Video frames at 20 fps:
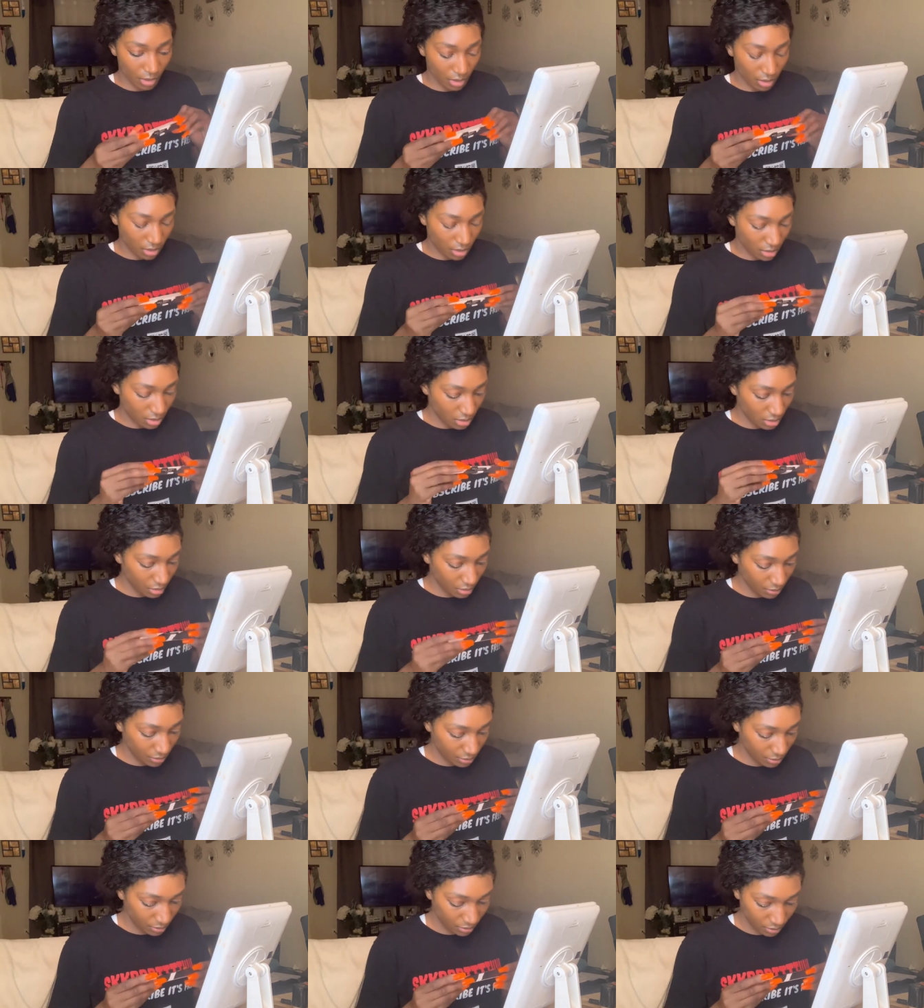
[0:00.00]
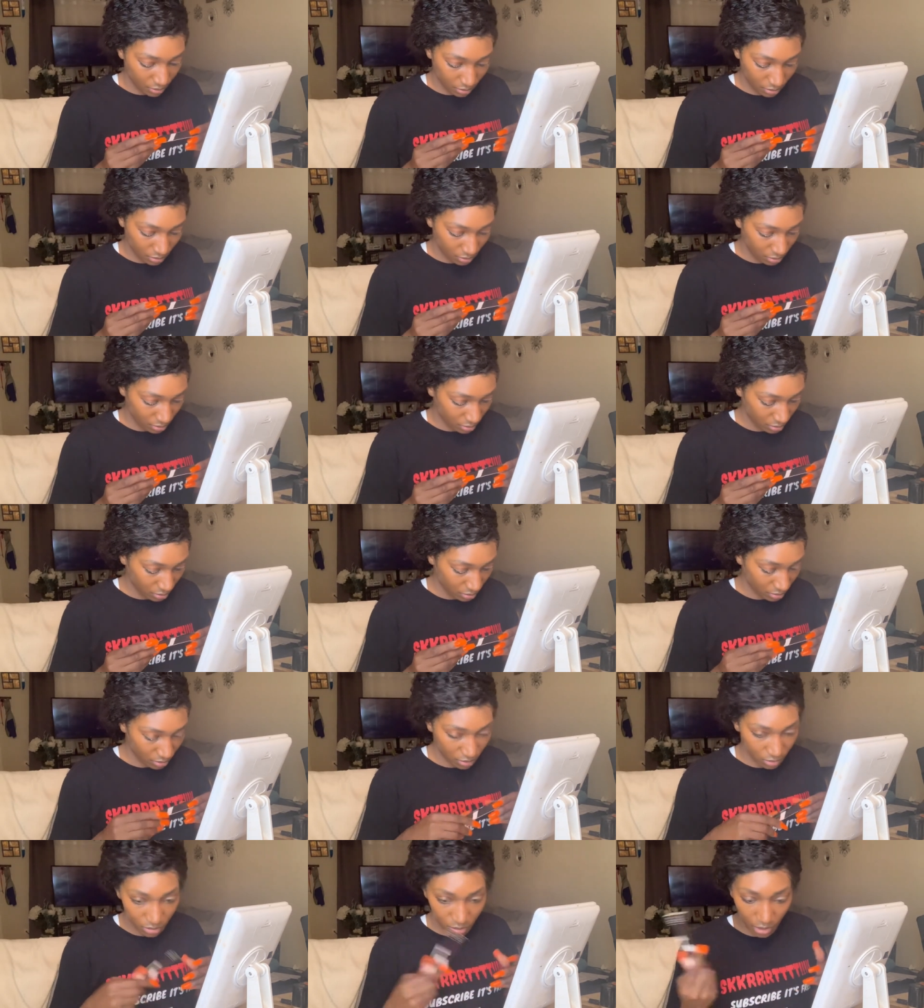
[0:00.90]
Uh,
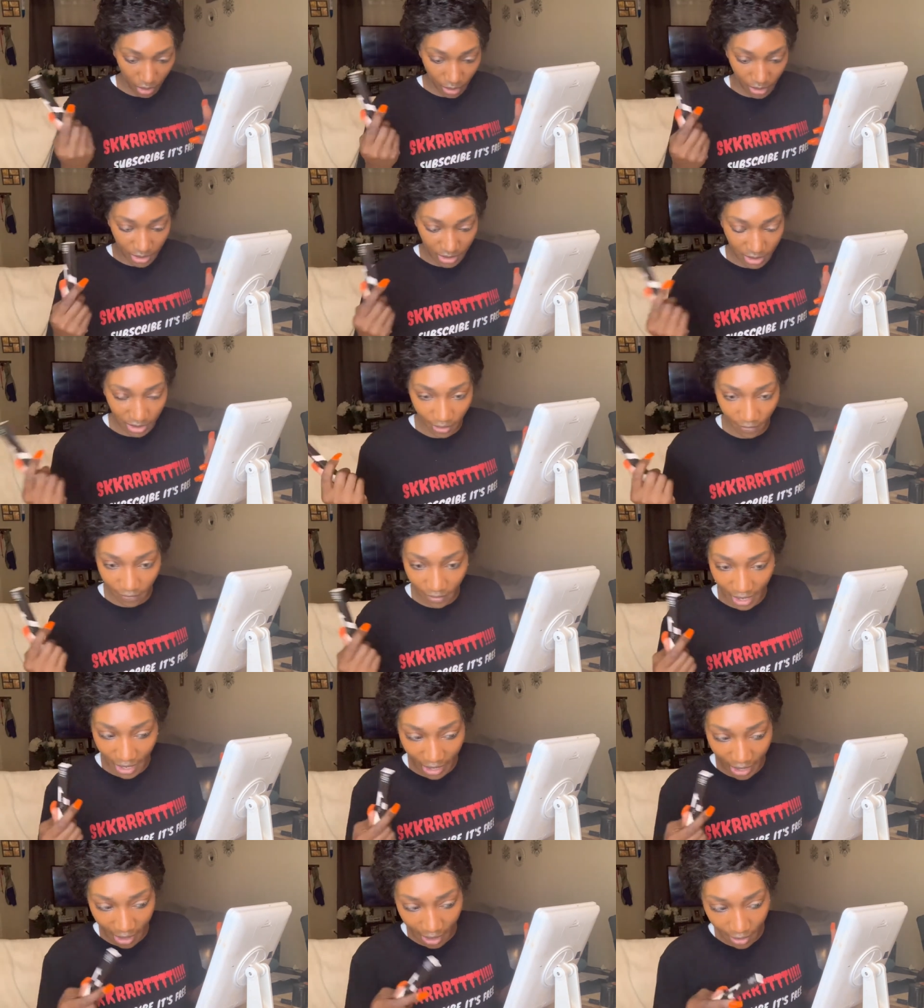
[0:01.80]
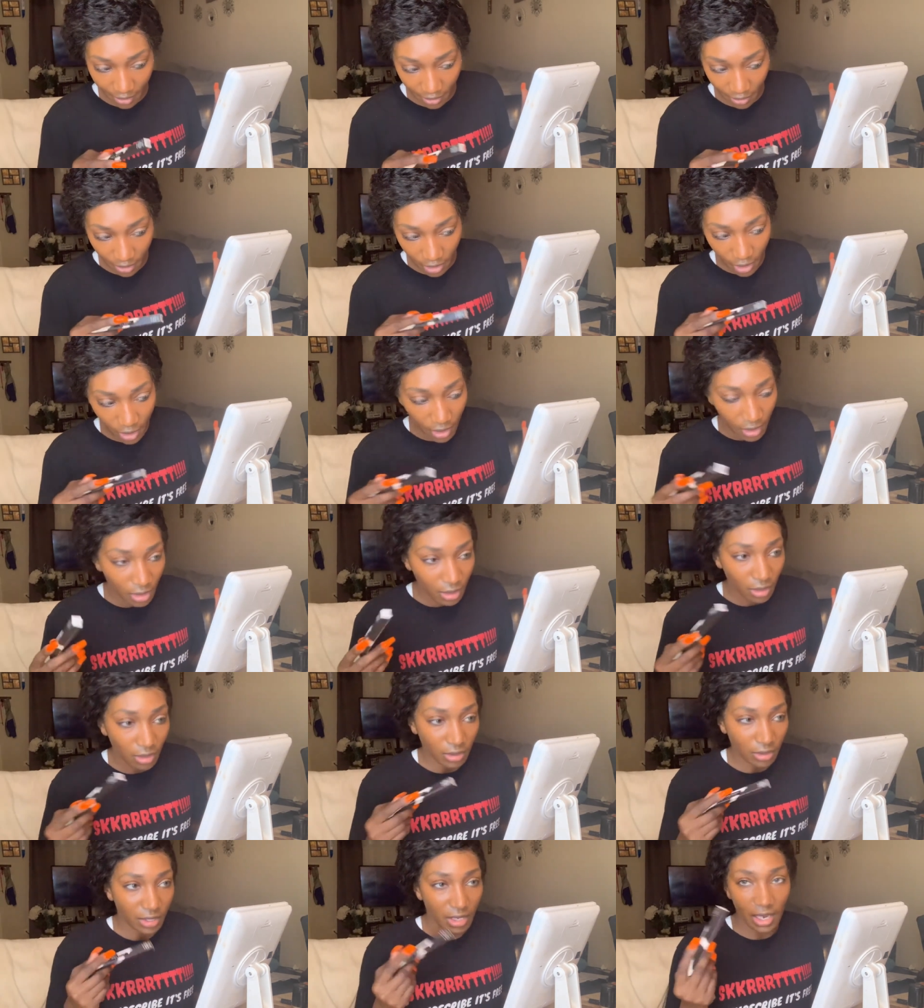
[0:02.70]
no, this is the Flyliner,
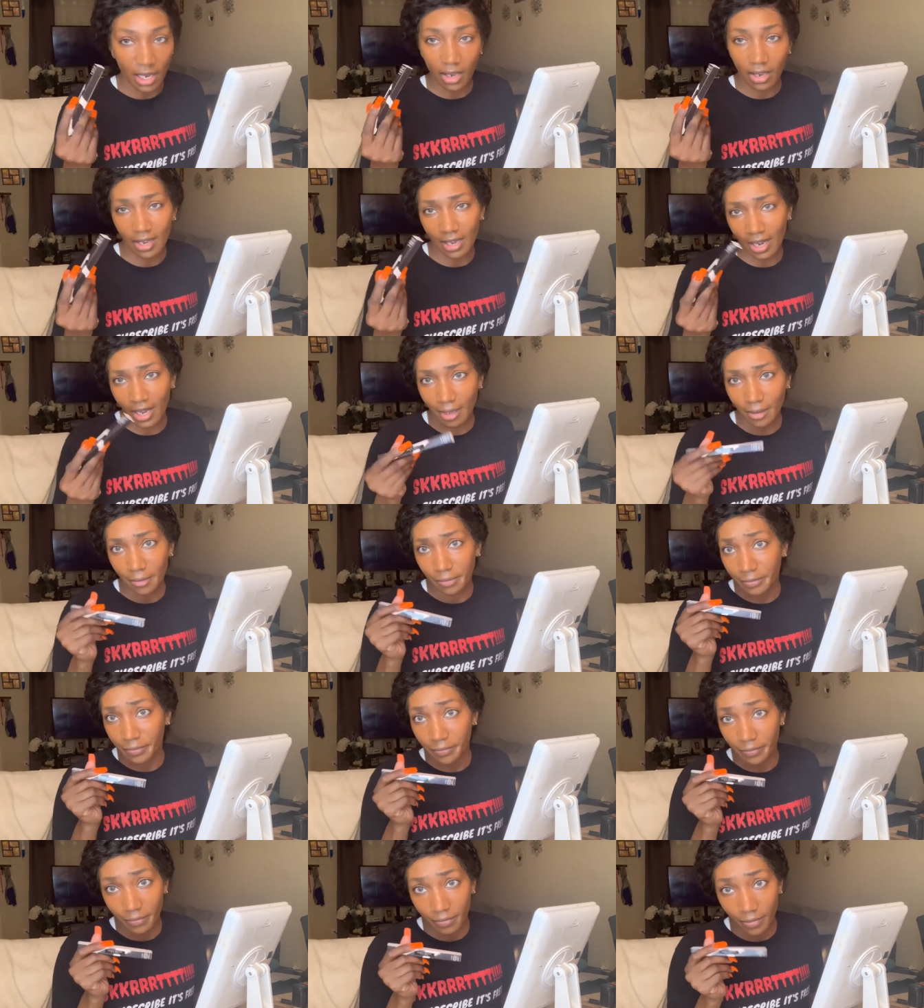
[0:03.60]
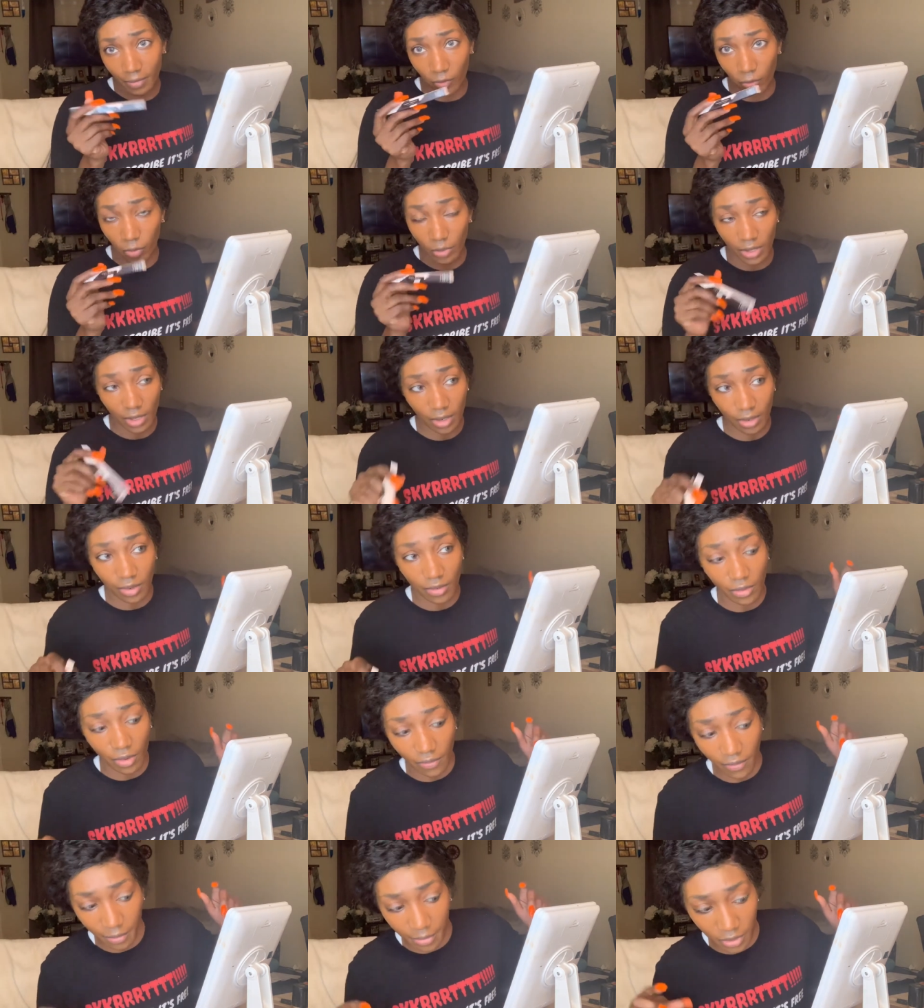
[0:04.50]
y'all. And I really don't even
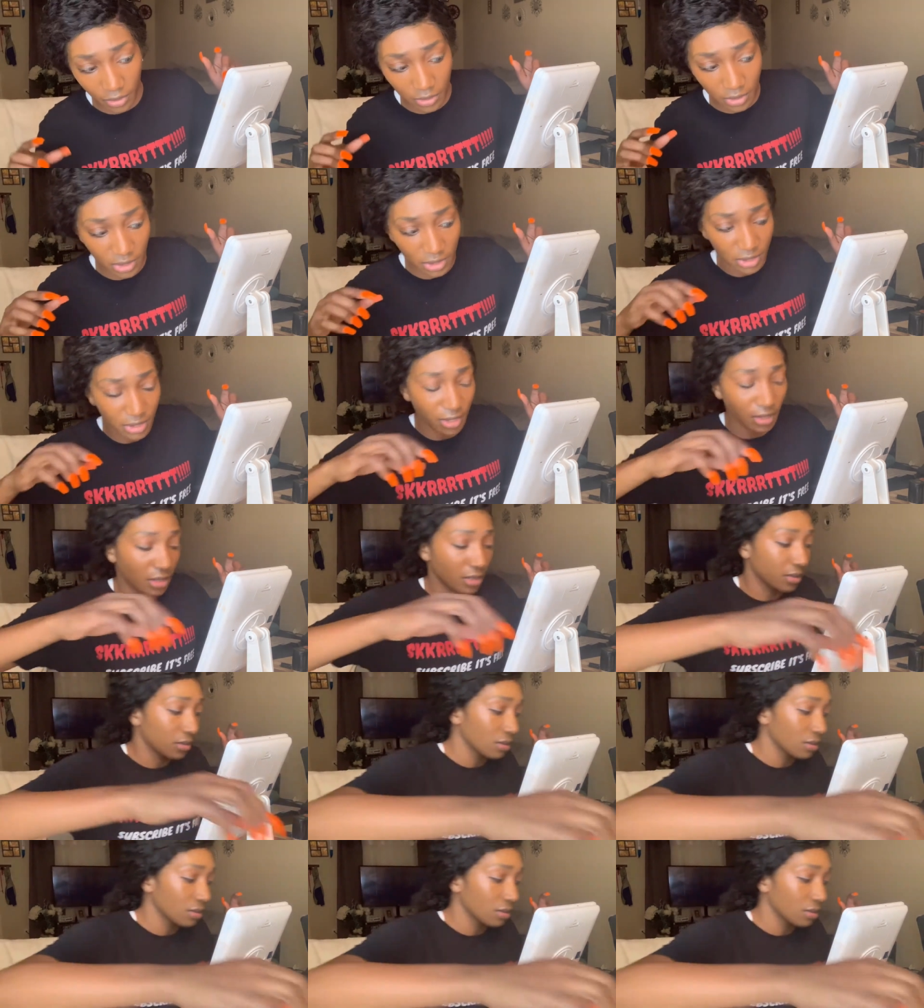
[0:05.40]
know if I'm using this today.